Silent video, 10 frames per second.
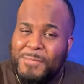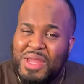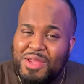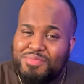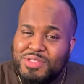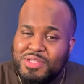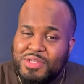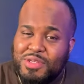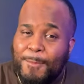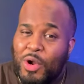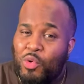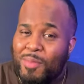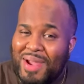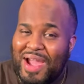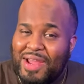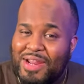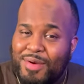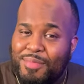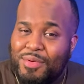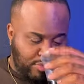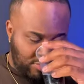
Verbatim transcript: Pepsi, but with pineapple.